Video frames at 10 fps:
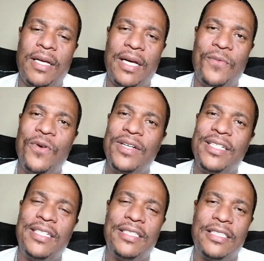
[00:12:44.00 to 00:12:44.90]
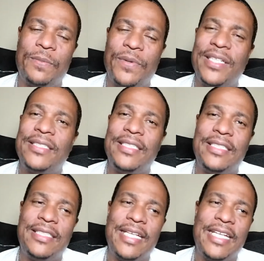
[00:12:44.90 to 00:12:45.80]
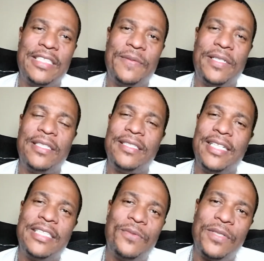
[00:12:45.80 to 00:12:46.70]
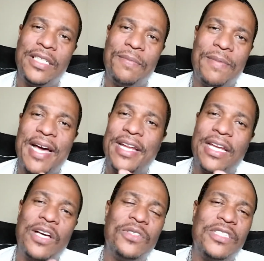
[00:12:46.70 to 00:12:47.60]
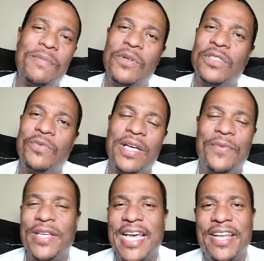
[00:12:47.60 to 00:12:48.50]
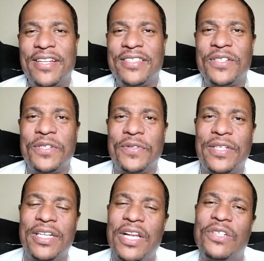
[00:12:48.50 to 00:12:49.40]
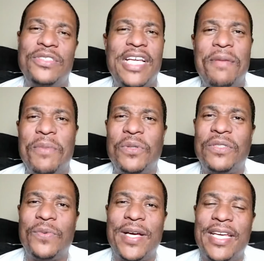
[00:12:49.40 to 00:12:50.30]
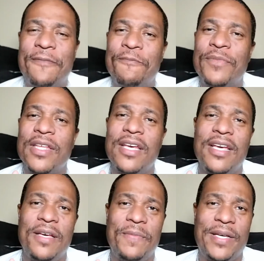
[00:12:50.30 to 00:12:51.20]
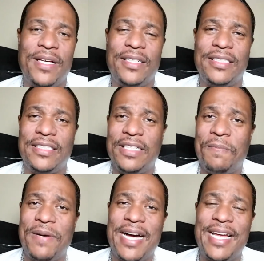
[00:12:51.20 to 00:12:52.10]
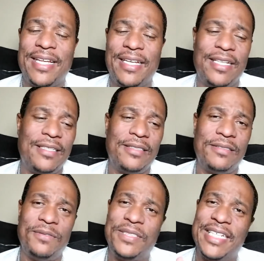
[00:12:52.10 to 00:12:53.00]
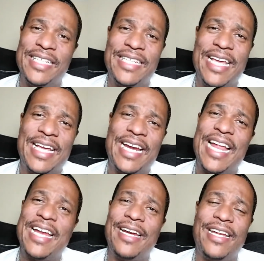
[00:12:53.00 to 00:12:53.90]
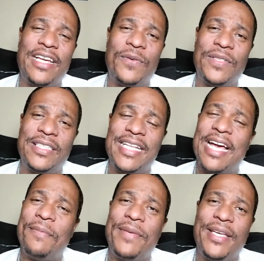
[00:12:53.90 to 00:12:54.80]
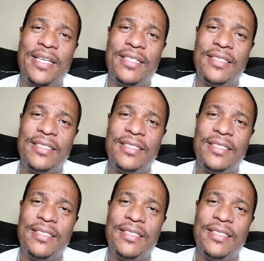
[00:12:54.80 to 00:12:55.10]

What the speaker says: I wanted to express these things because that's when your body lost the most weight. When you had the surgery, you lost that most weight because your body was intaking a lot of liquids, not meat.